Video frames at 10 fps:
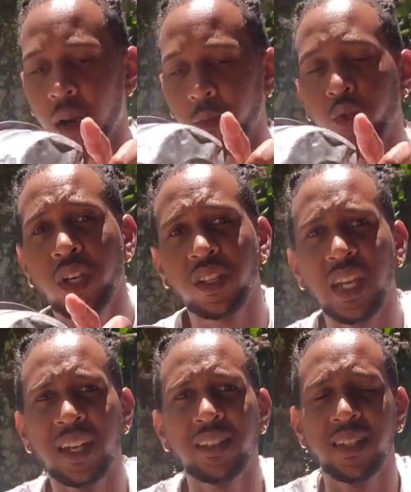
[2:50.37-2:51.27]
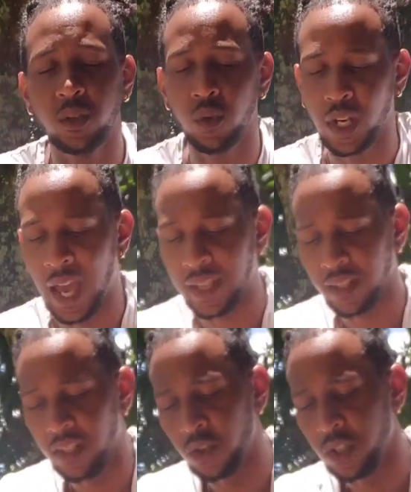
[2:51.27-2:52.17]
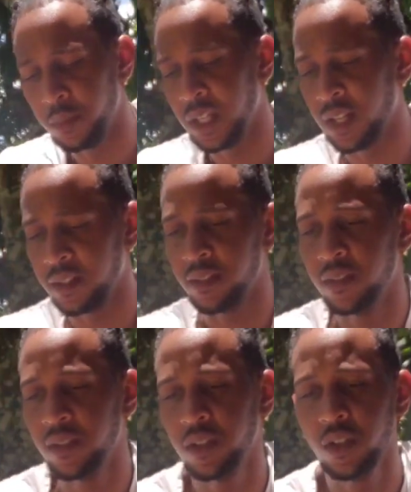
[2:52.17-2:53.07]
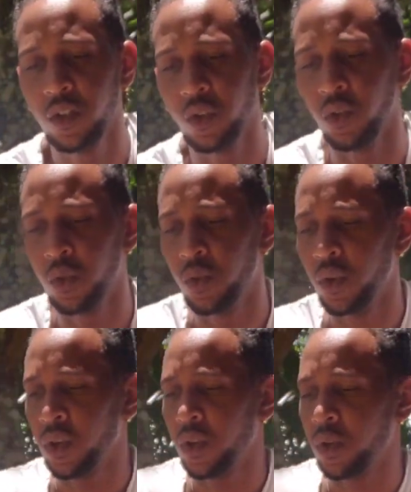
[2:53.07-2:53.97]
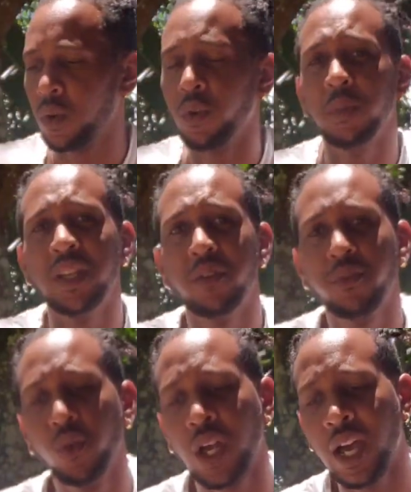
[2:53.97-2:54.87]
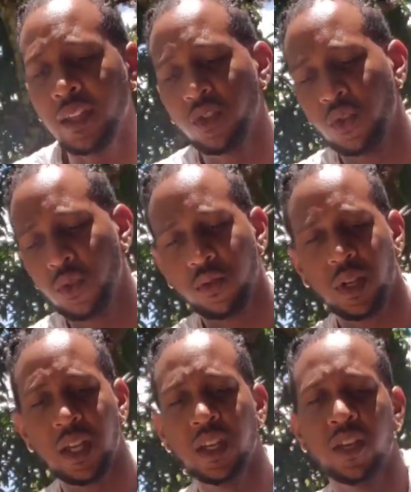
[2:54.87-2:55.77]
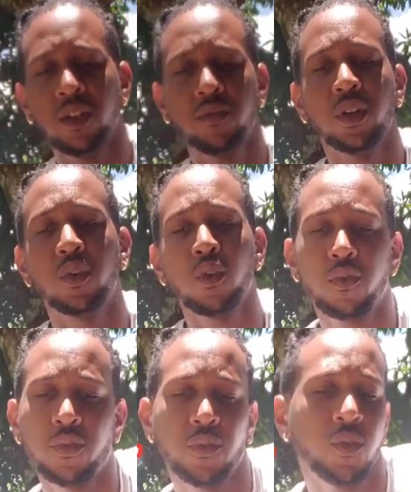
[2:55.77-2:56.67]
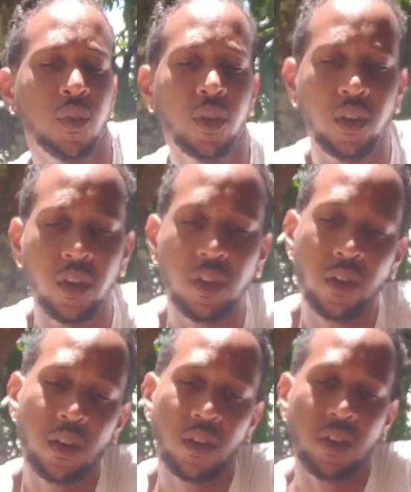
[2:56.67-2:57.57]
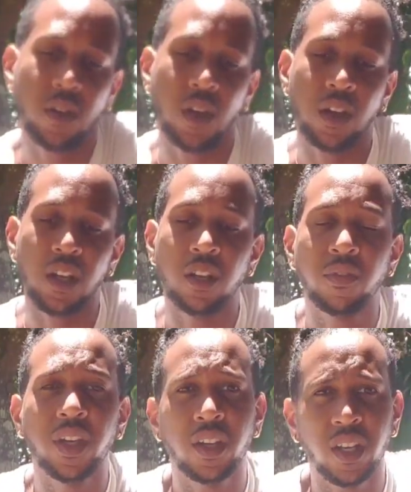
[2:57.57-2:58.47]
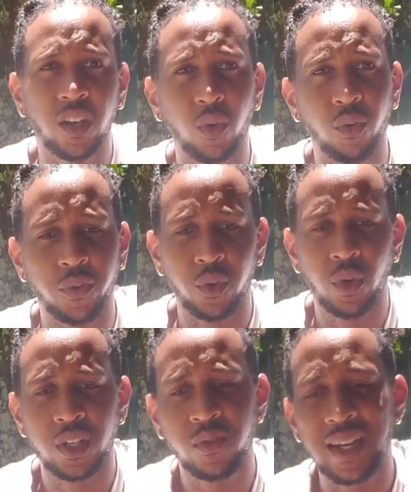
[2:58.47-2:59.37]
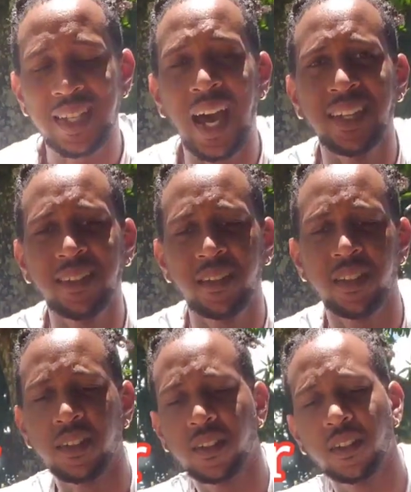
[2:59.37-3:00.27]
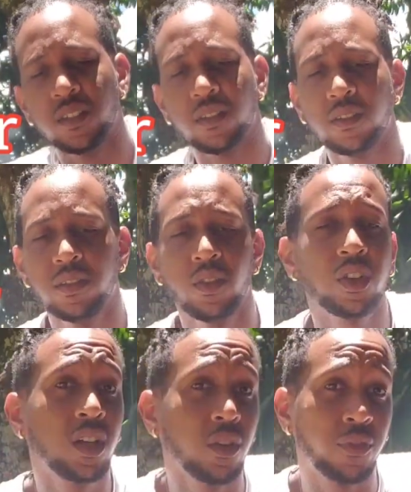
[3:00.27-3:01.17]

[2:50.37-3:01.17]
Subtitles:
you can kind of tell what height they're going to be at, you know, what would be their full height, you know, at the end of the growth, their growth, you know, as far as height is concerned, not girth,